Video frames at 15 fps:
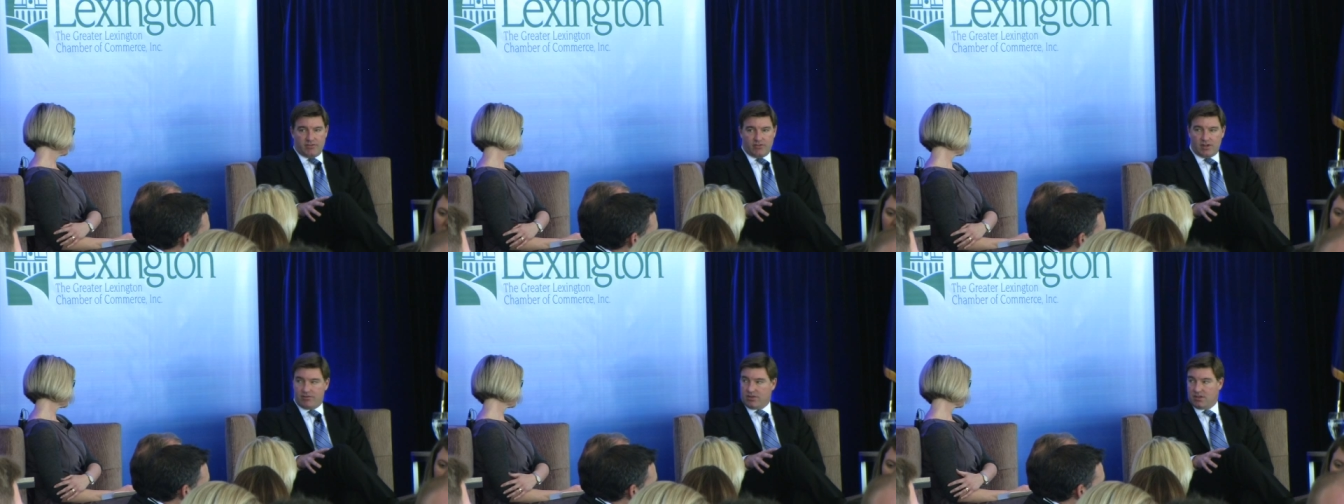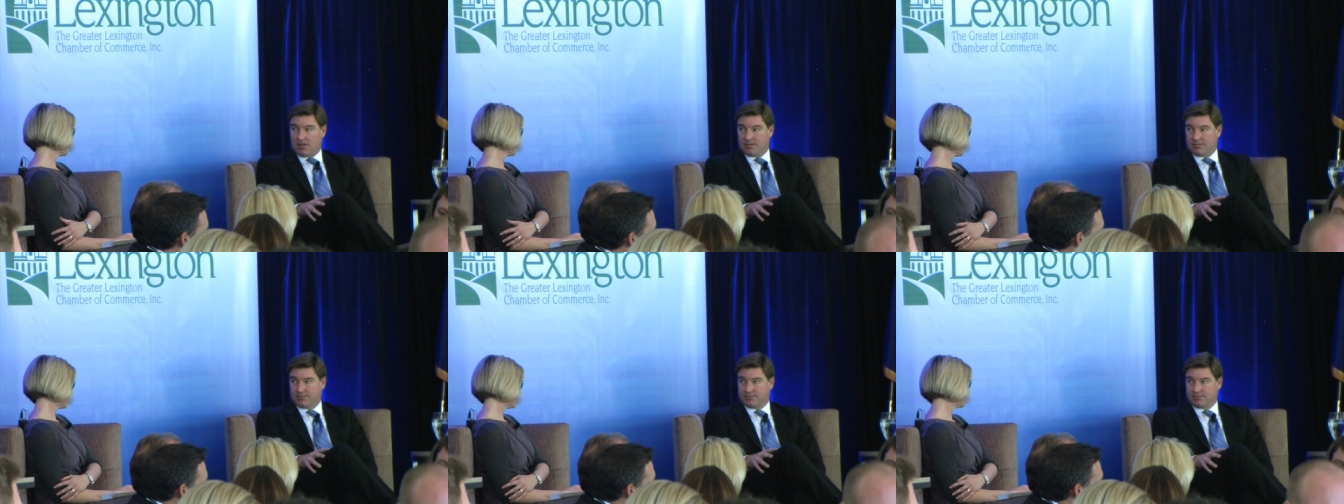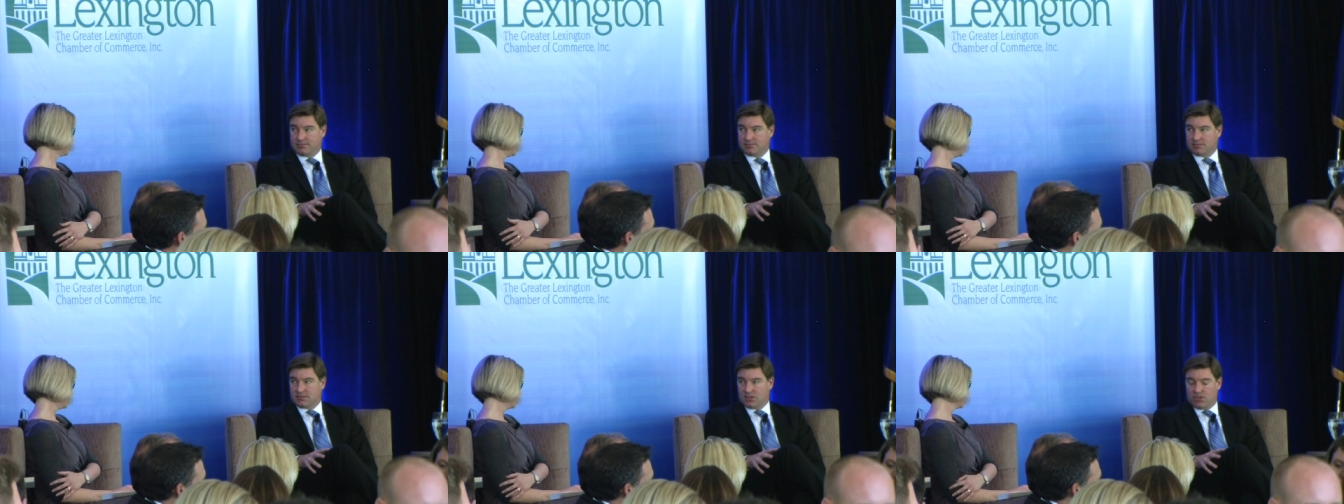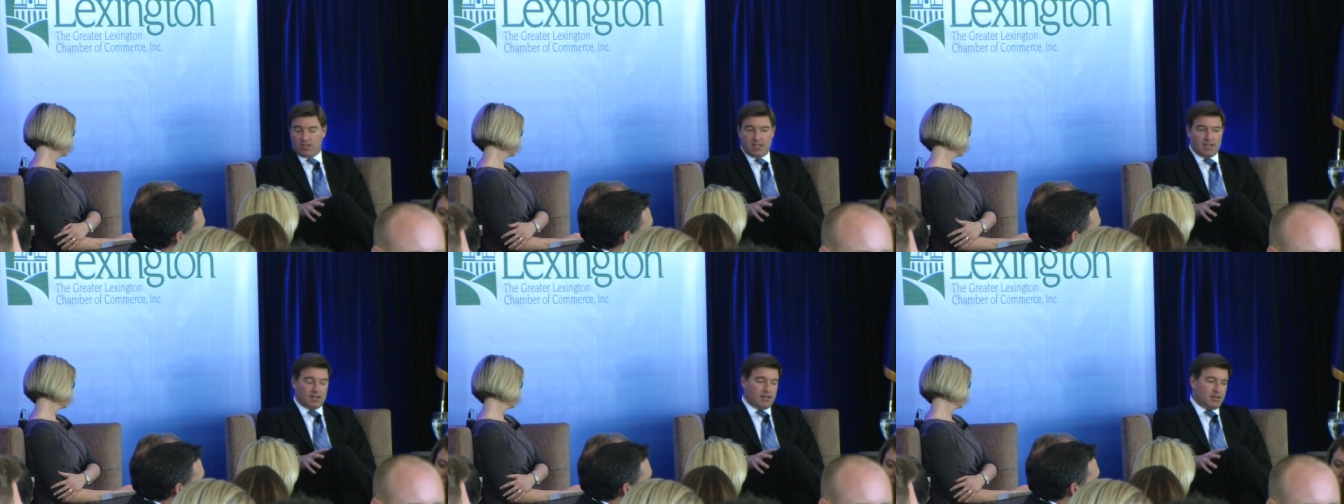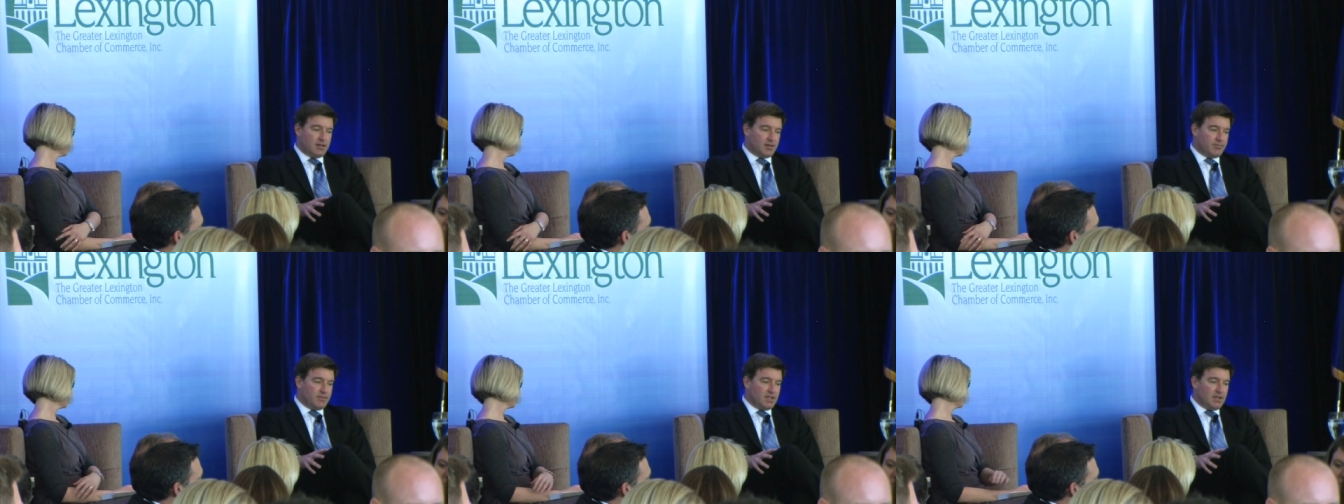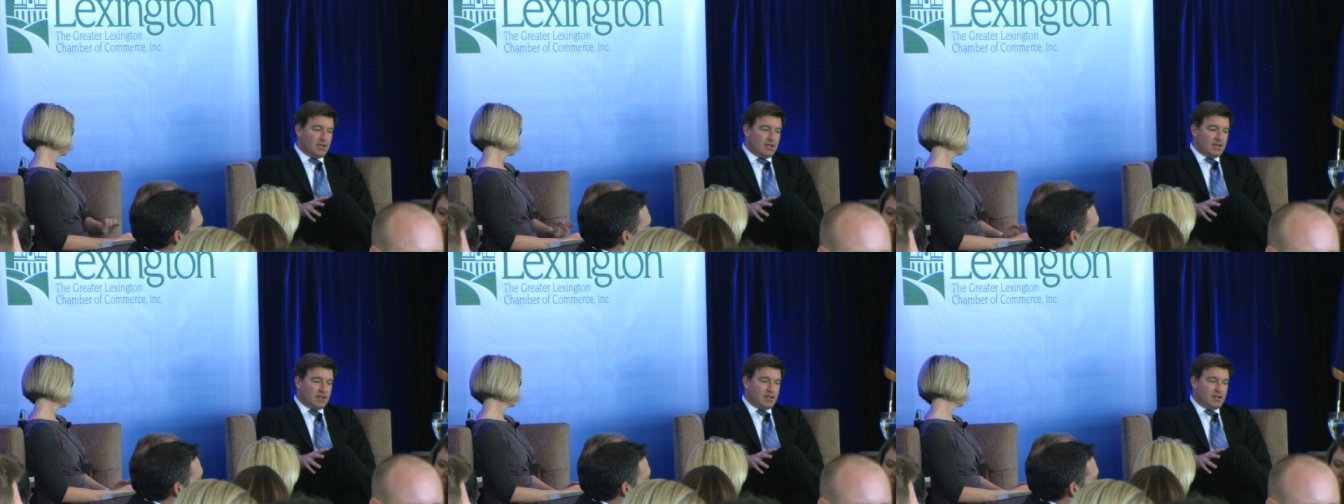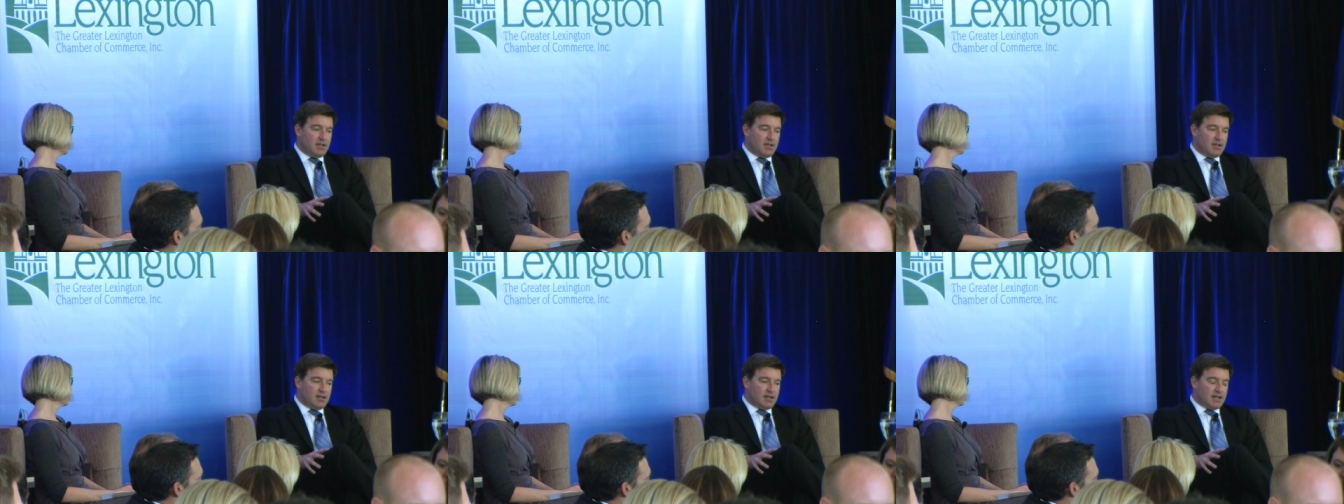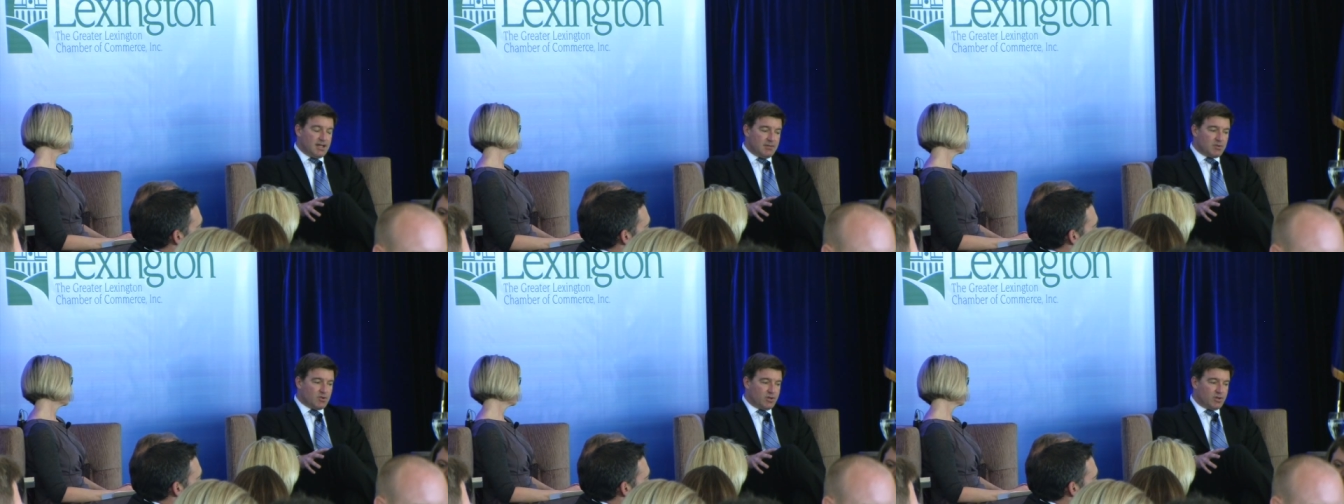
for everything. And I'm